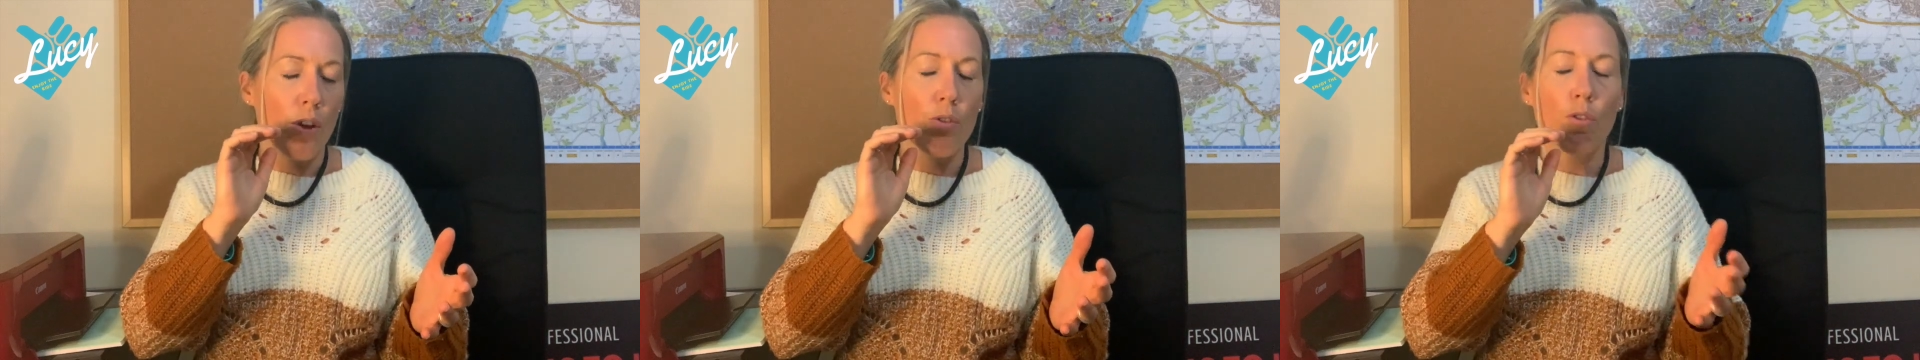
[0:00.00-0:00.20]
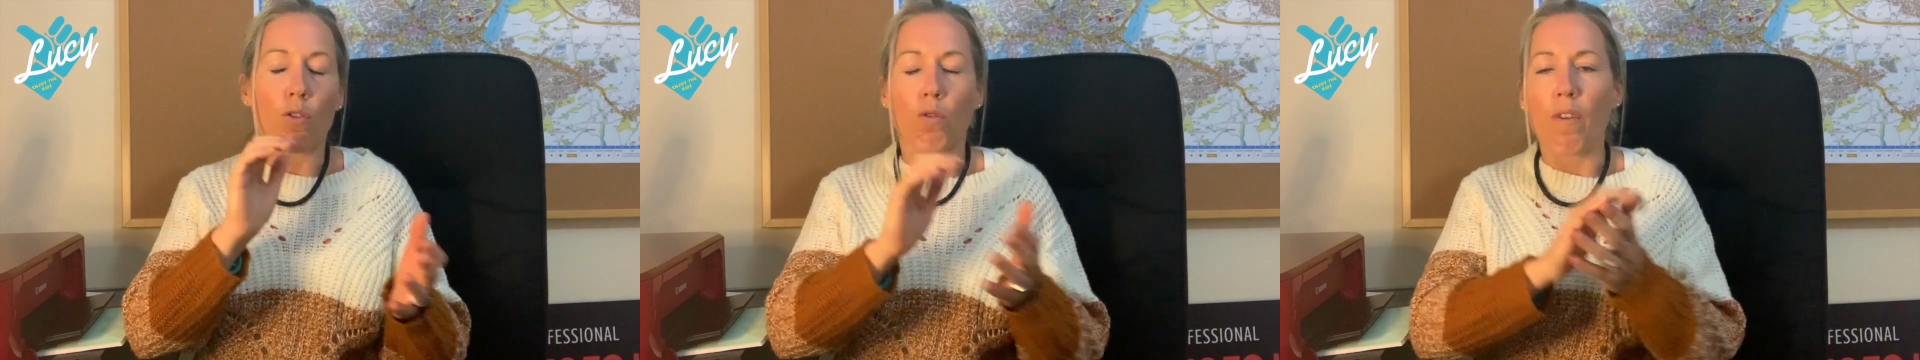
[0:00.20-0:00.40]

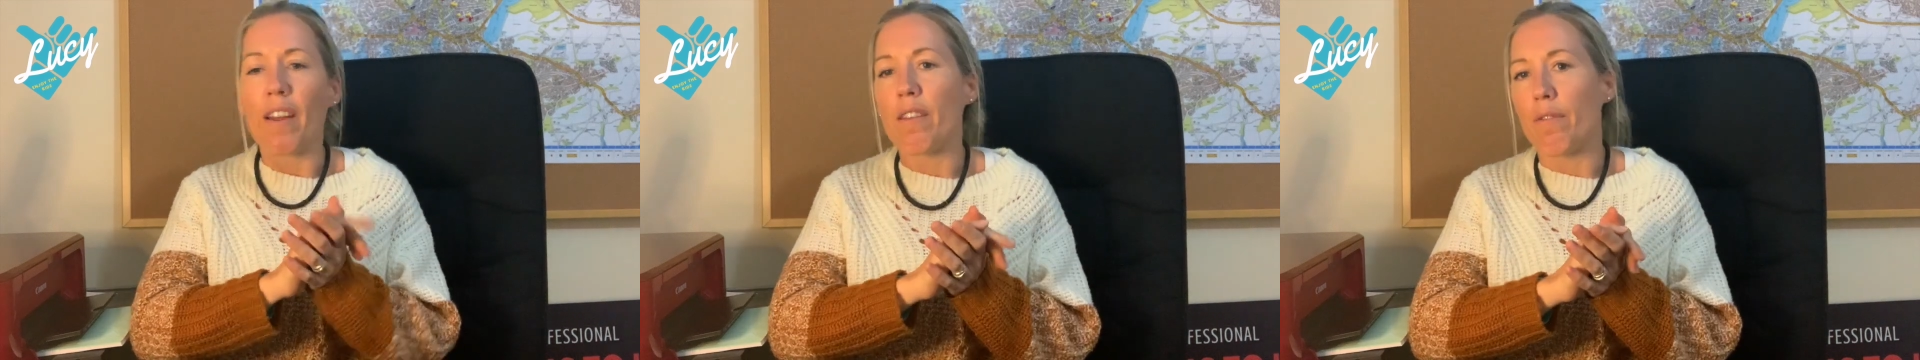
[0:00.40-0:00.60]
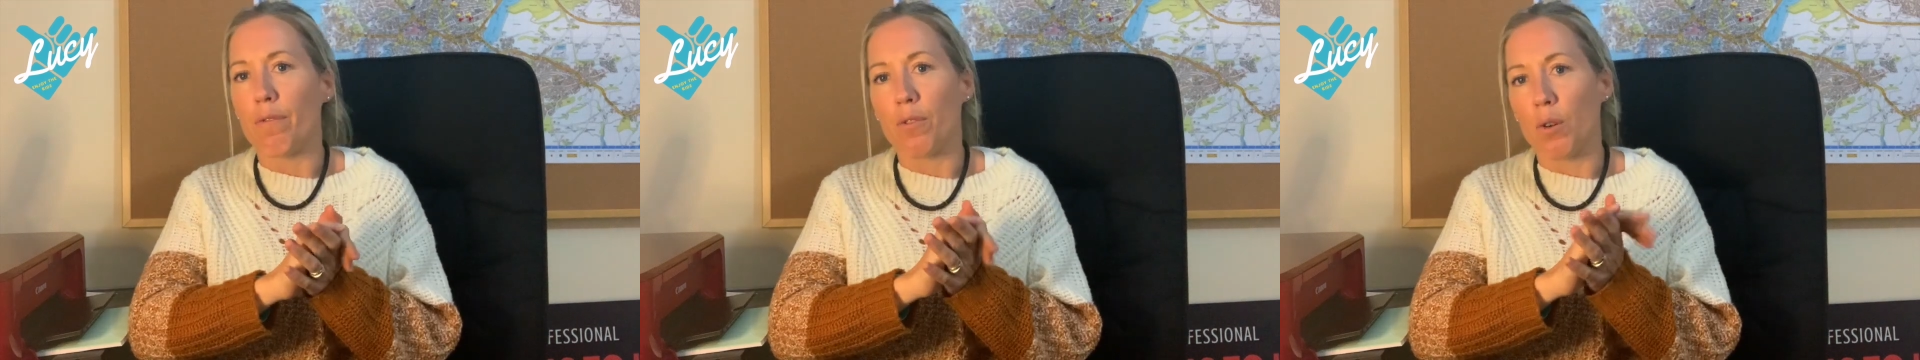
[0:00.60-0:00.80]

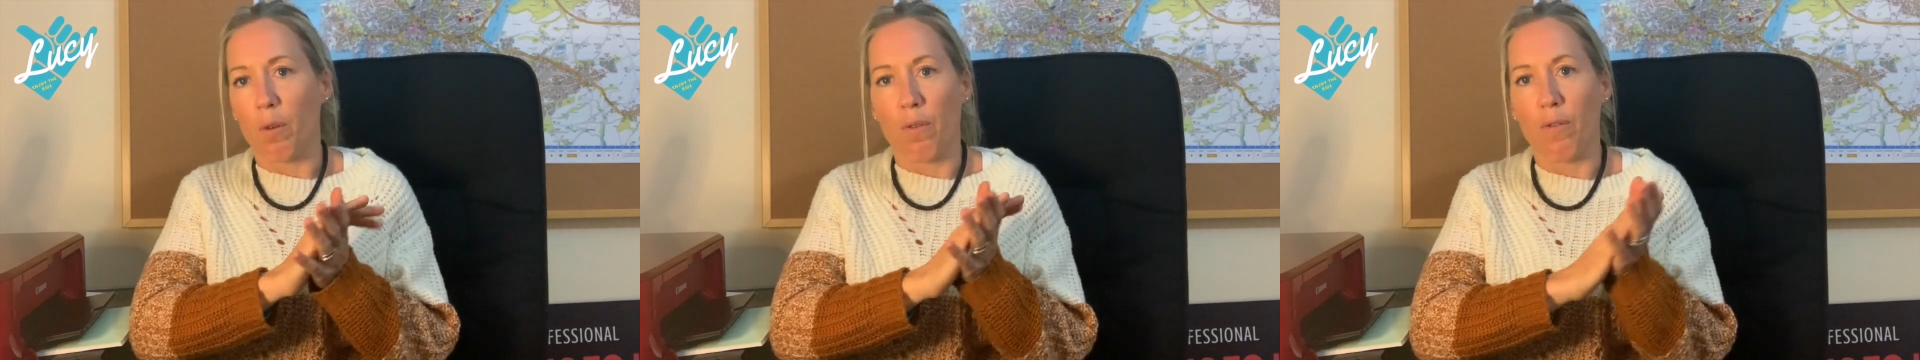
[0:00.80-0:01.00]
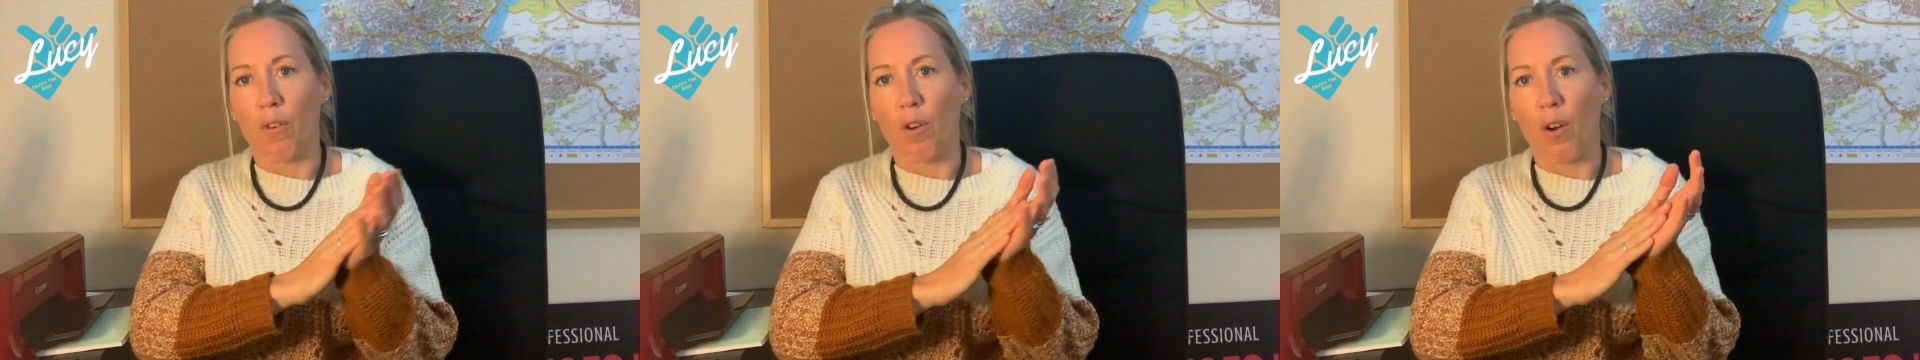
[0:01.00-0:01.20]
grateful
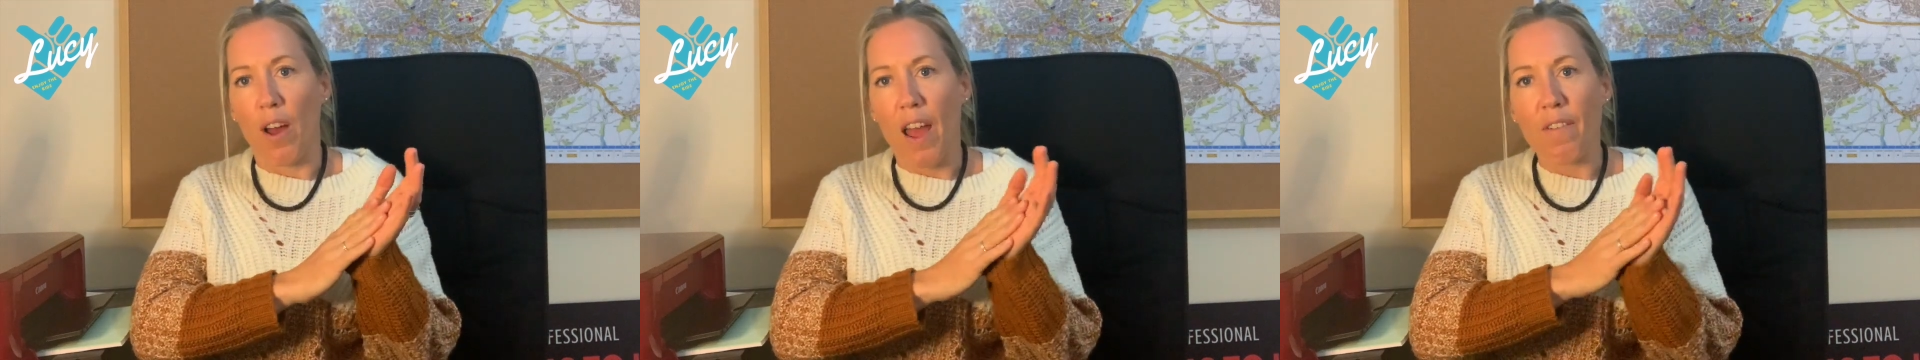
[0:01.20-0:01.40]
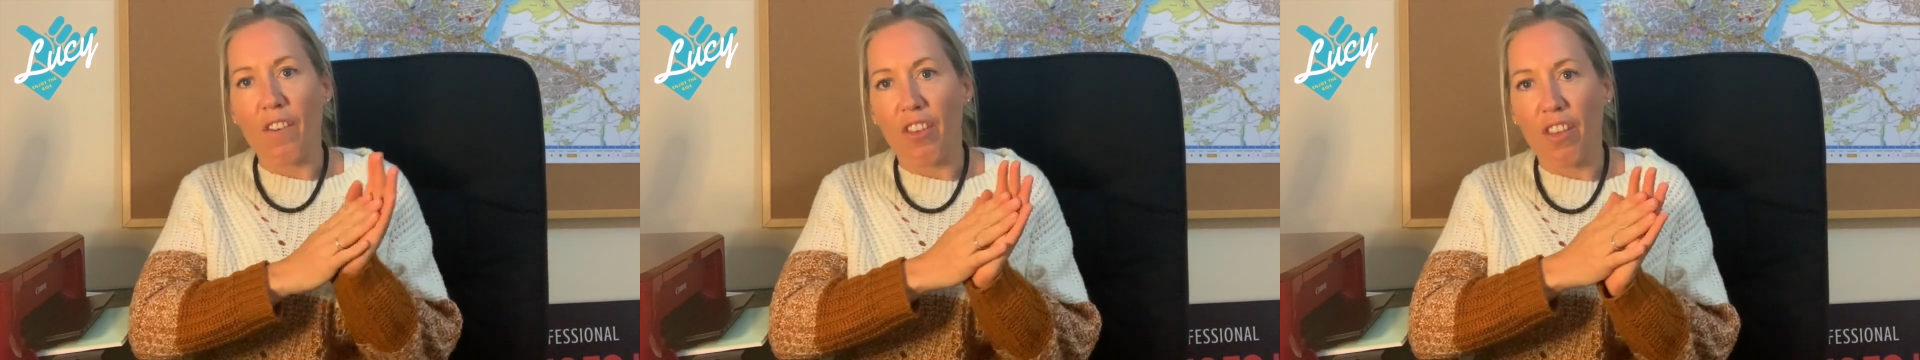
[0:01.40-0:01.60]
for
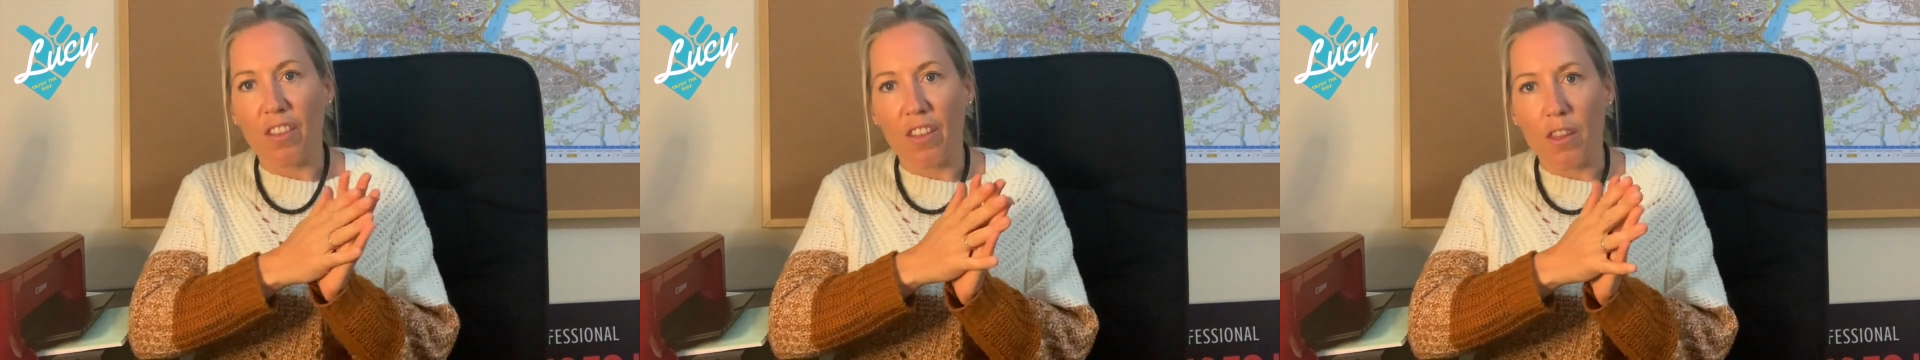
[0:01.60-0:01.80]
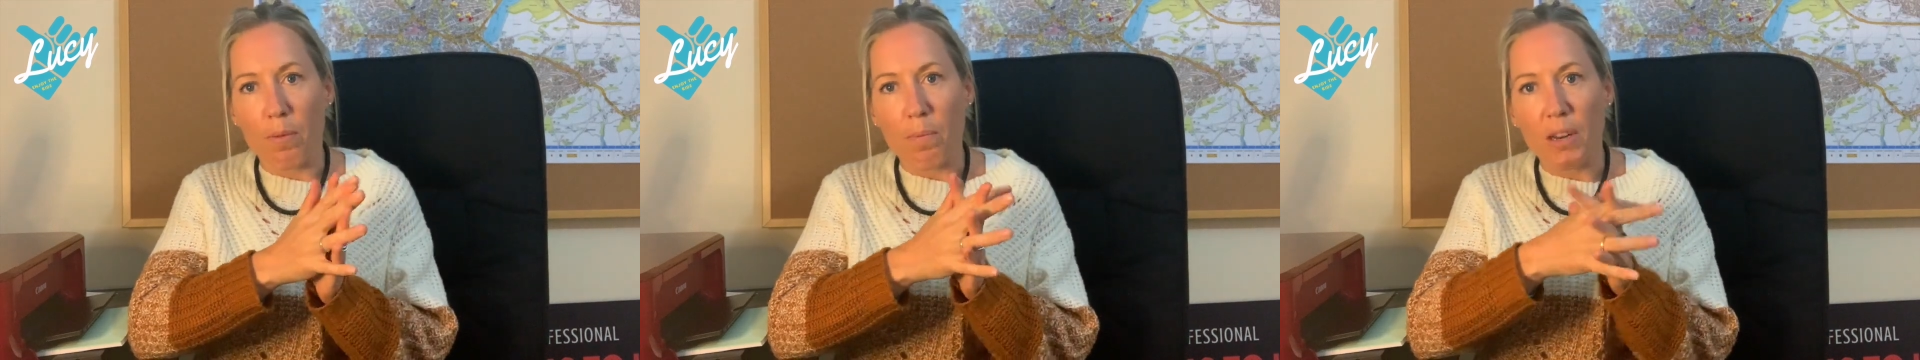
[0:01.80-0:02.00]
everything
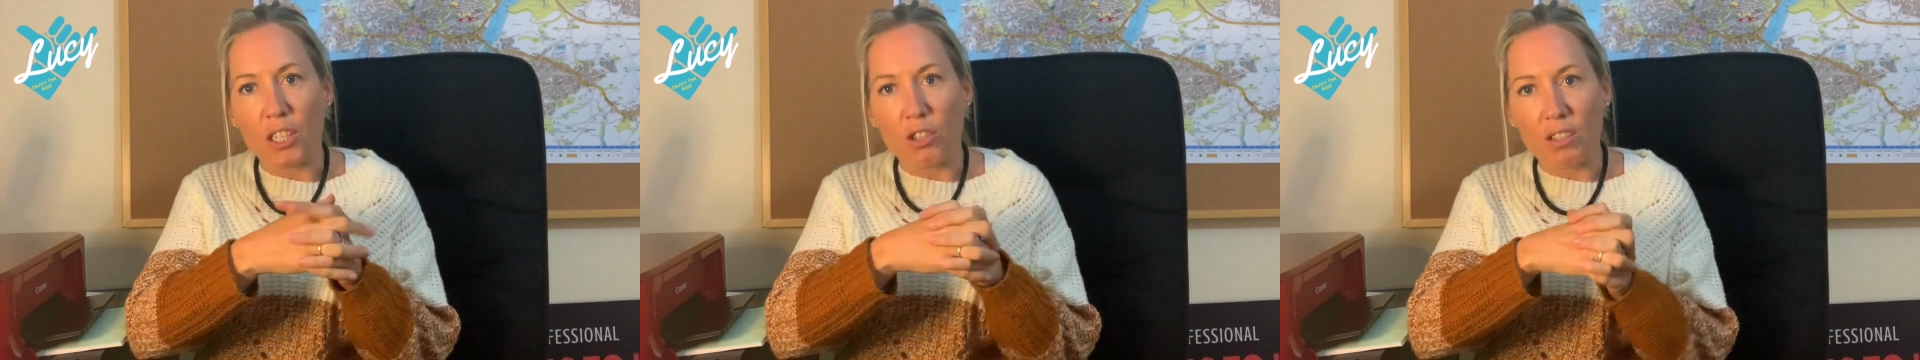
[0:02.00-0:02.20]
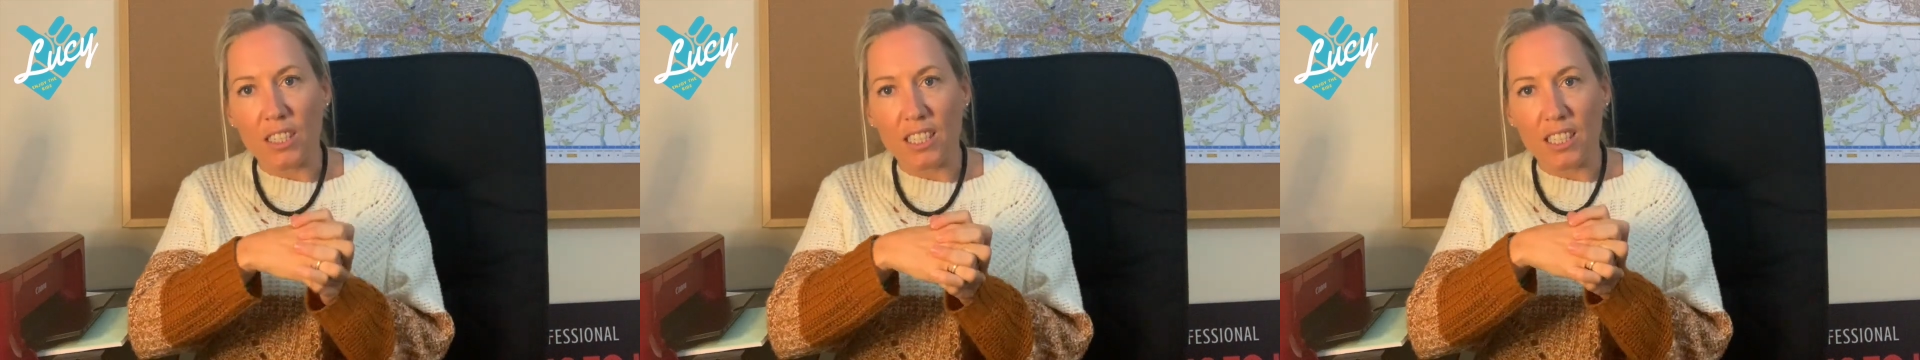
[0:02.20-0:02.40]
that the
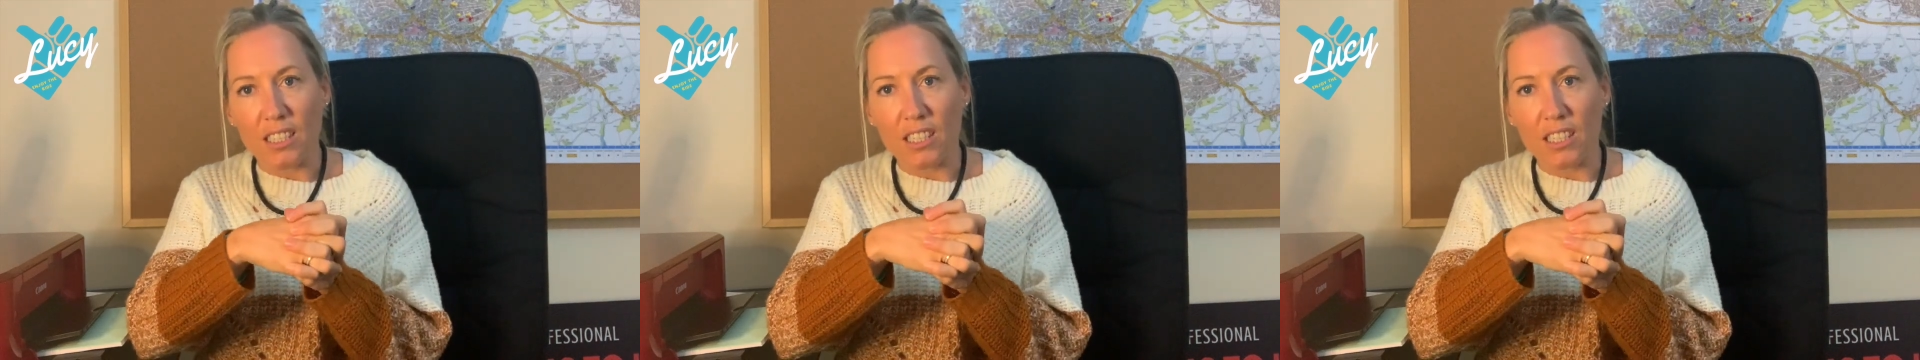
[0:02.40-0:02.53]
military